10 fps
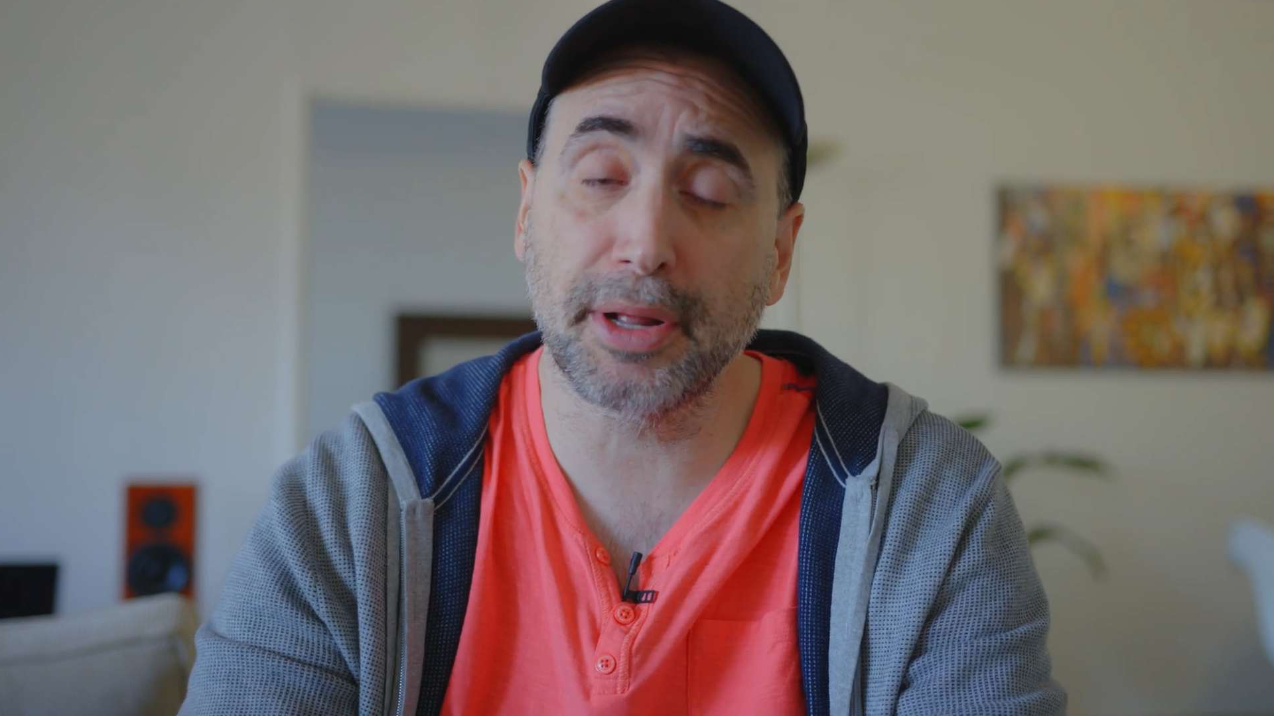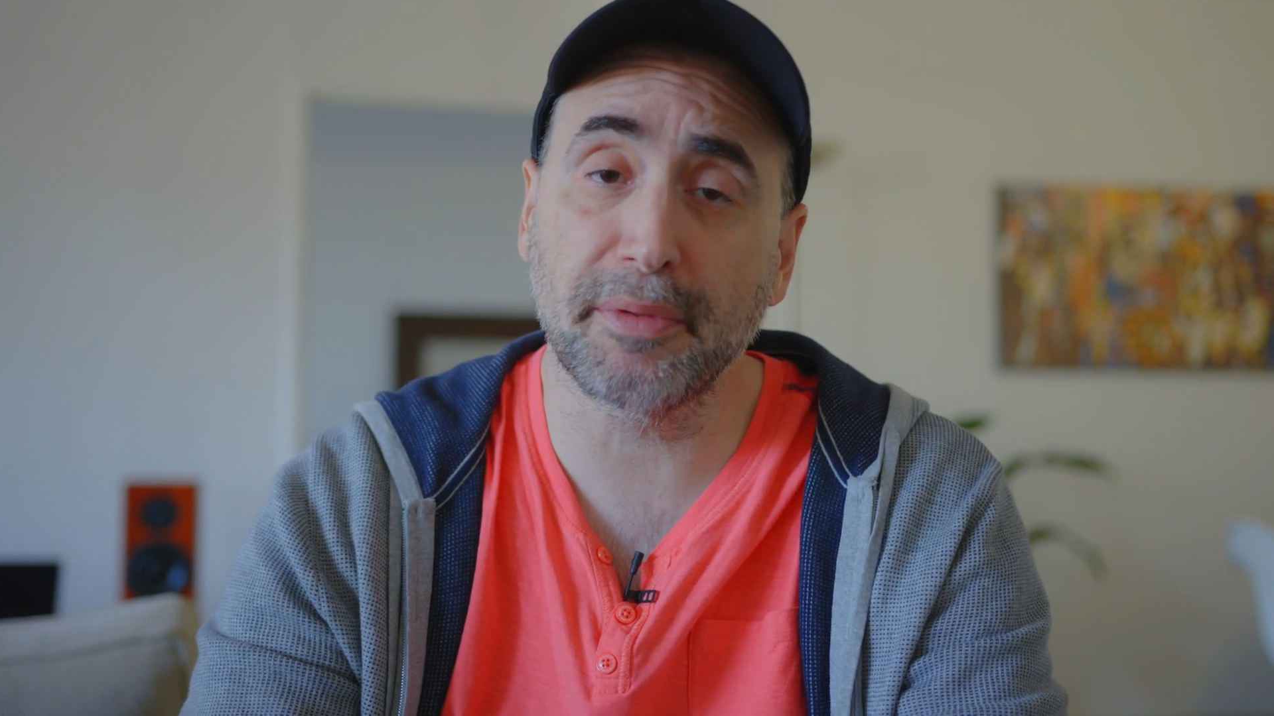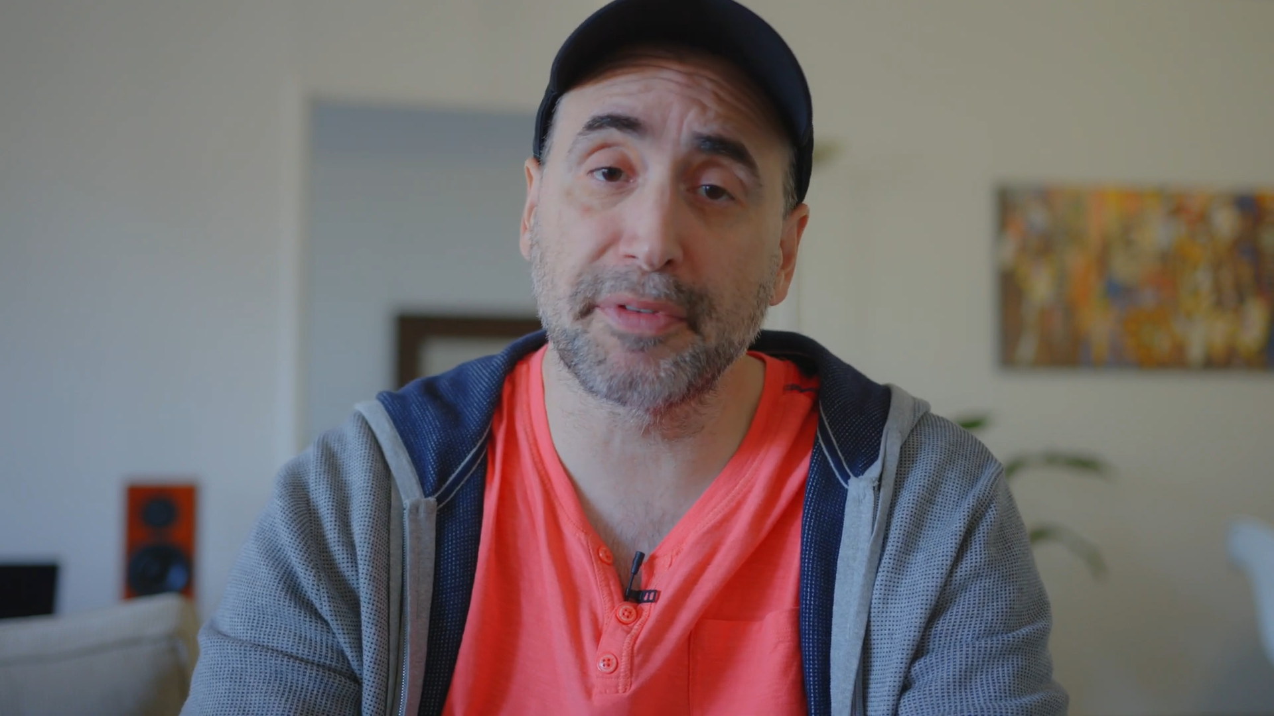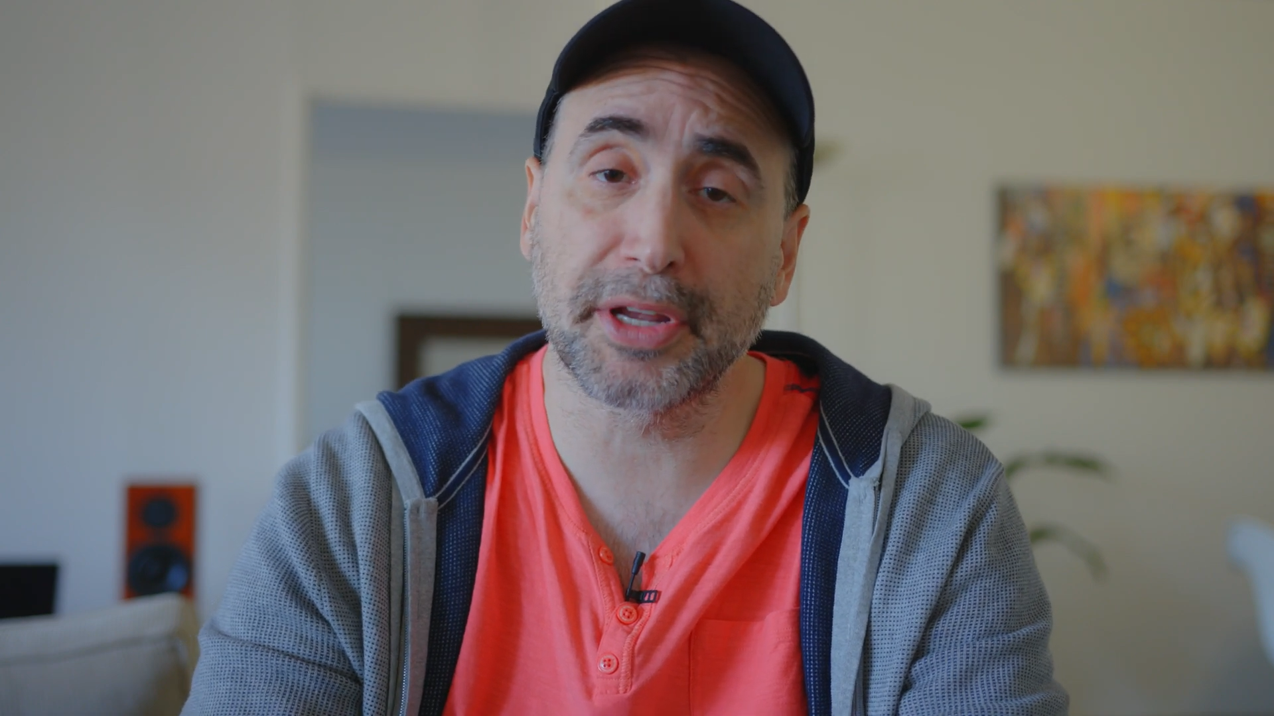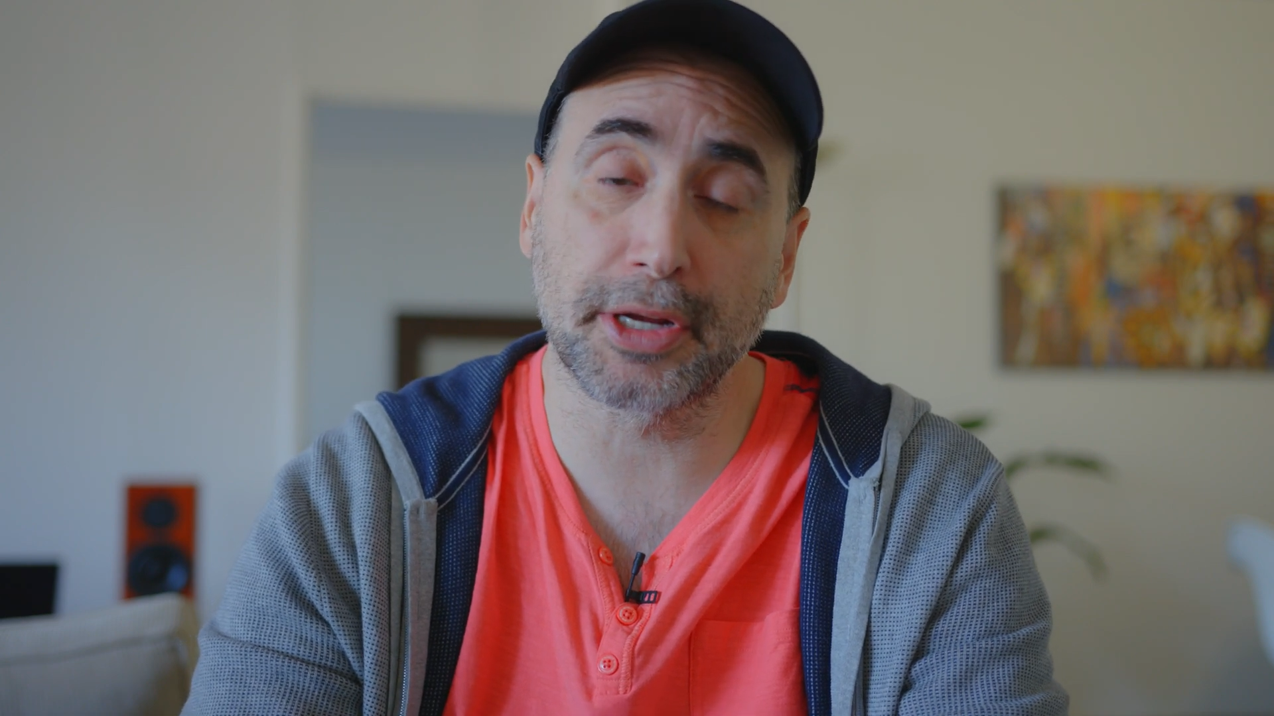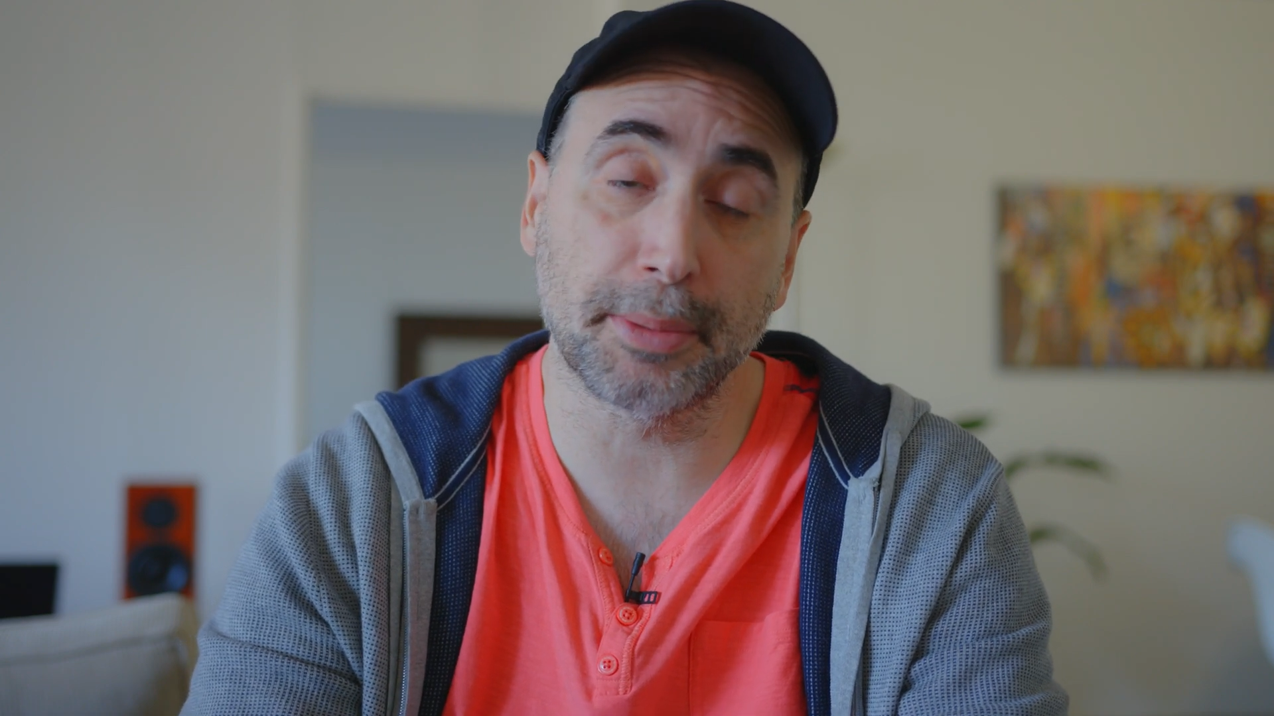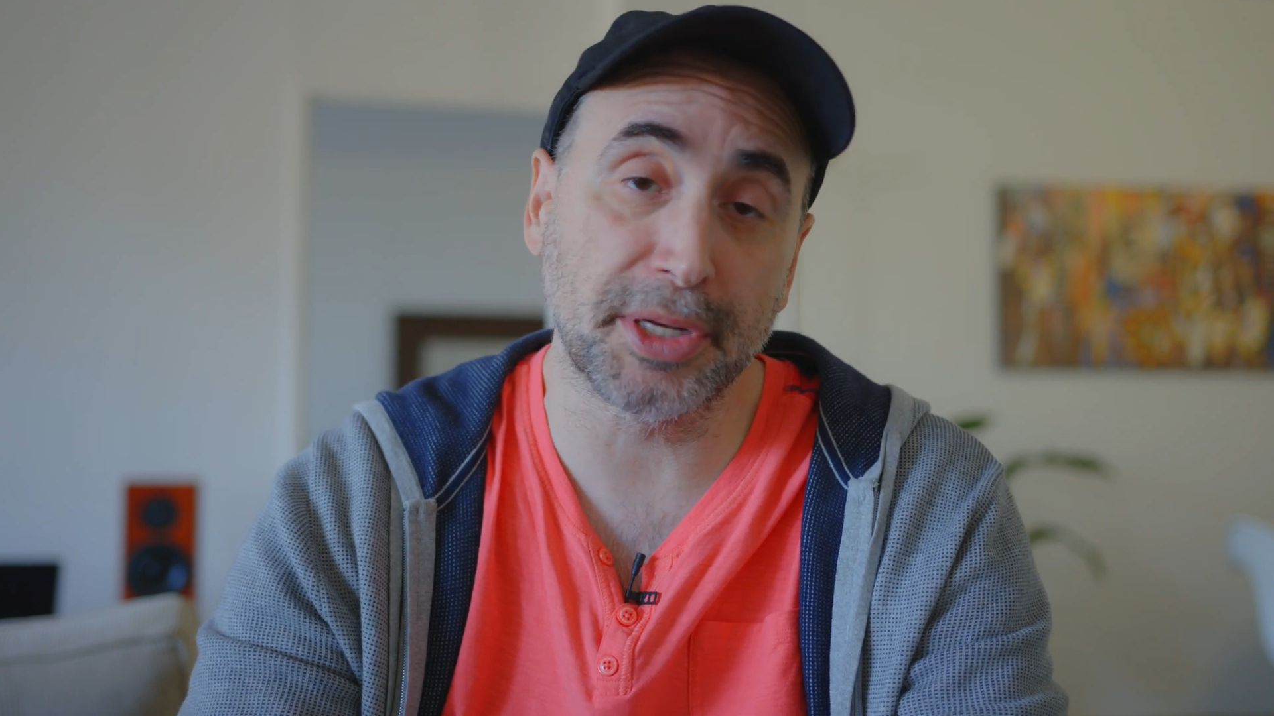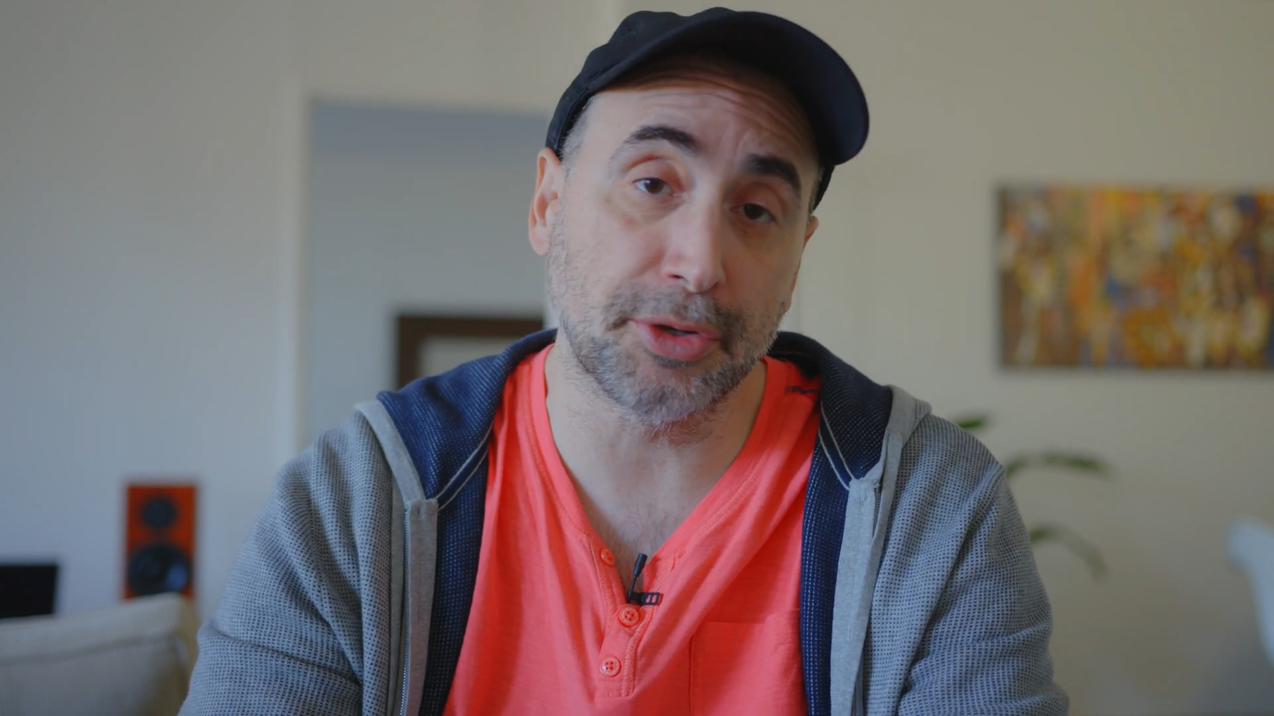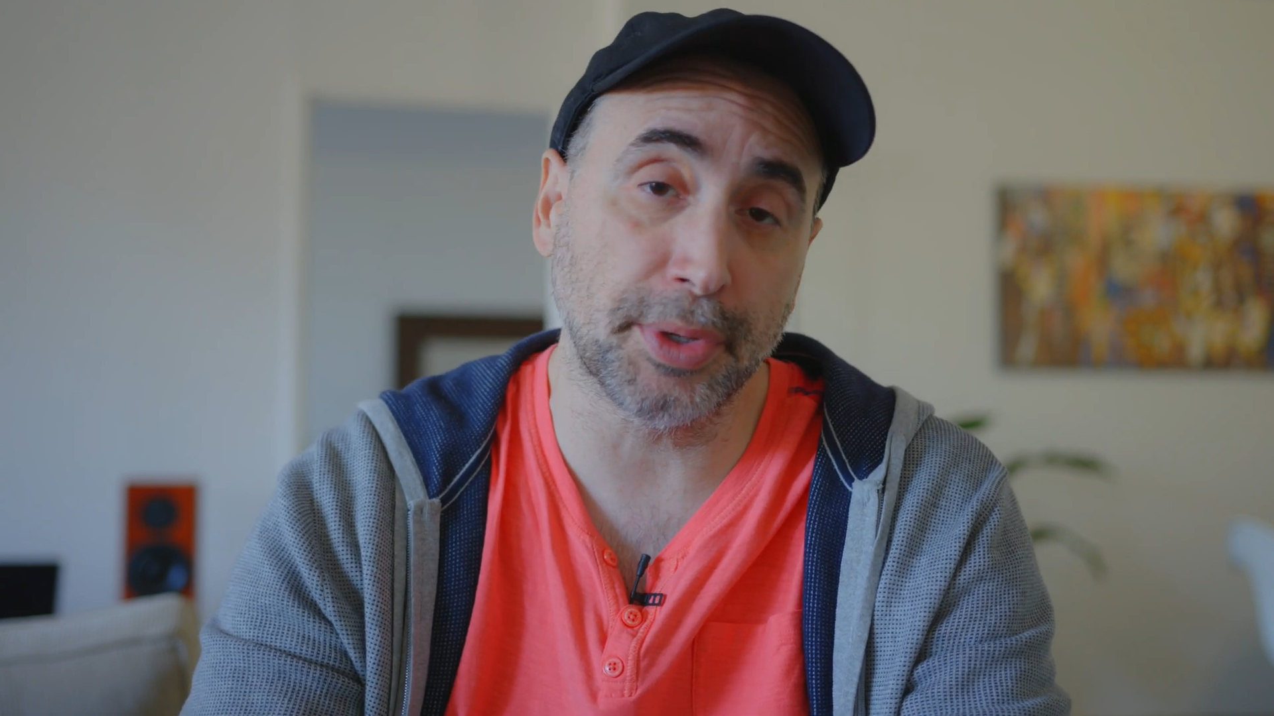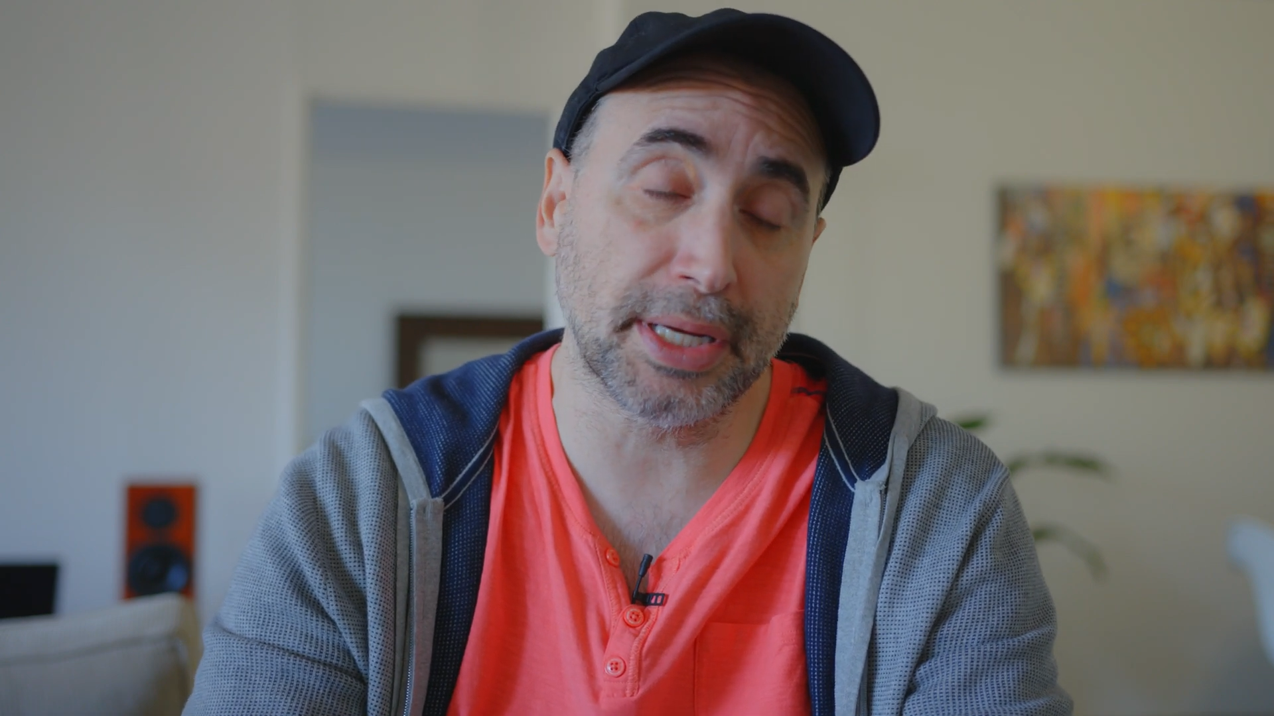another thing you're going to
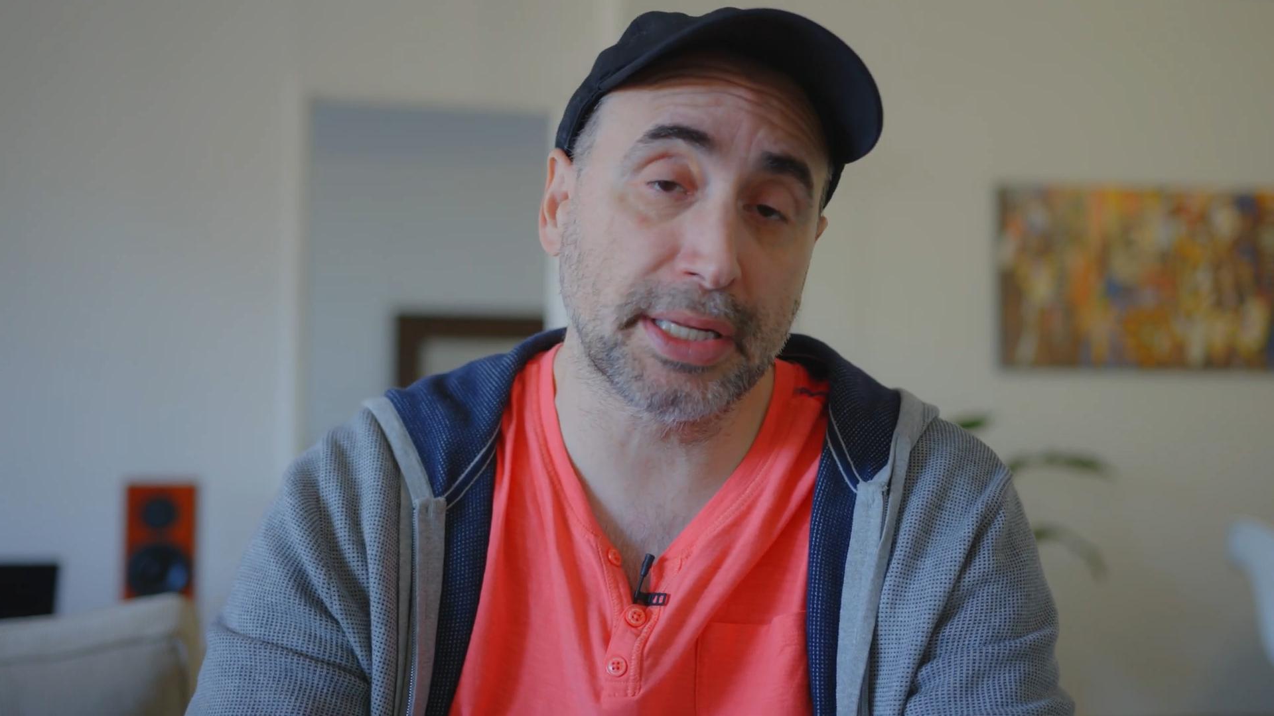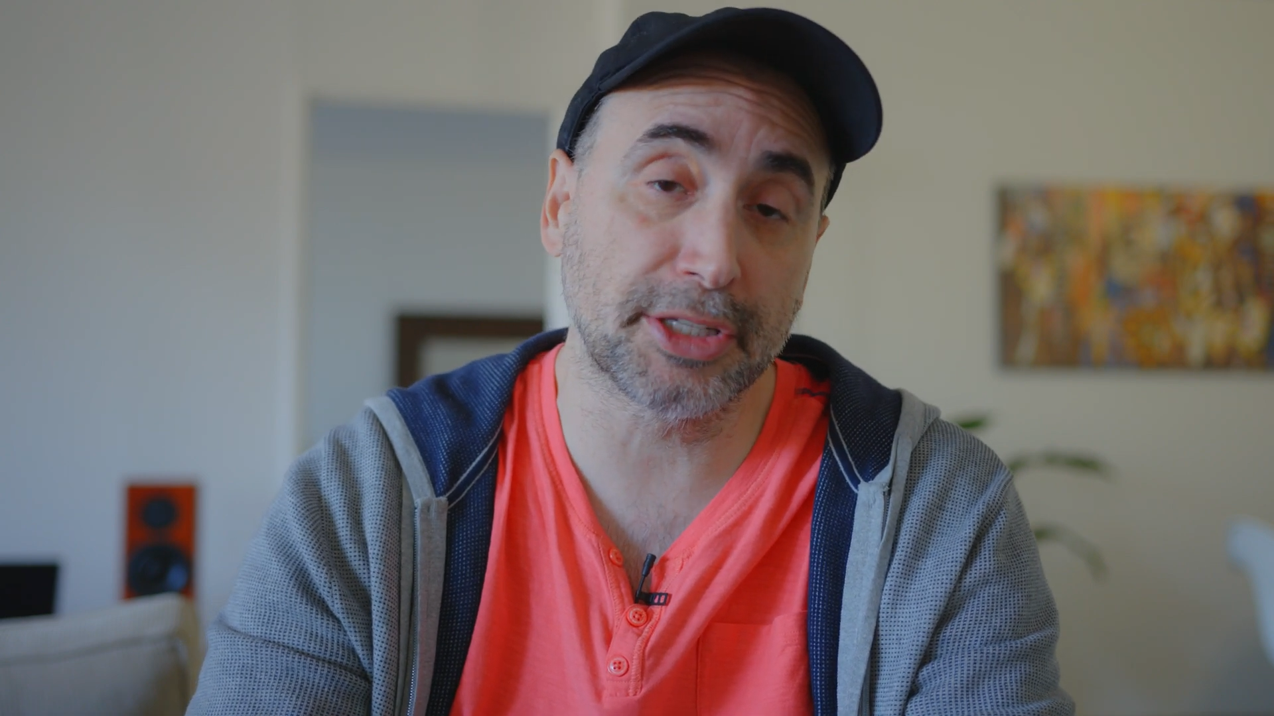be doing,